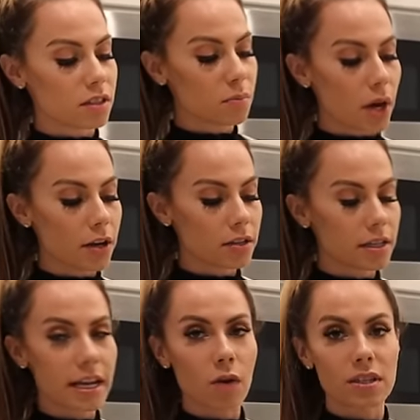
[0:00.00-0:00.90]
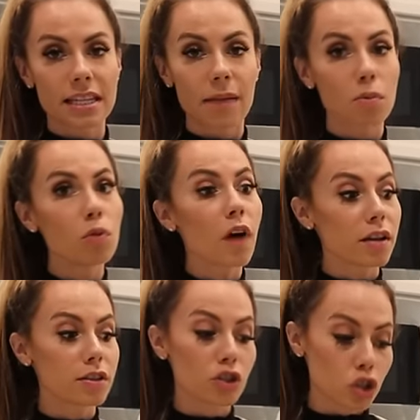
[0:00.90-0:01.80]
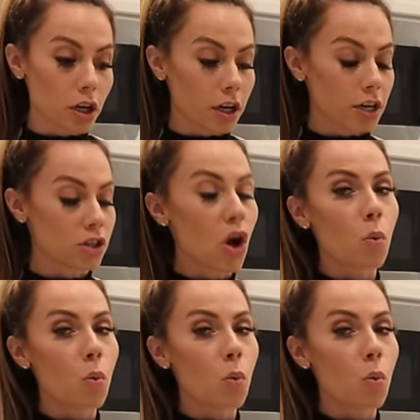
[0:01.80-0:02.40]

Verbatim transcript: since the butter's in now, it's time to move on to the sugars.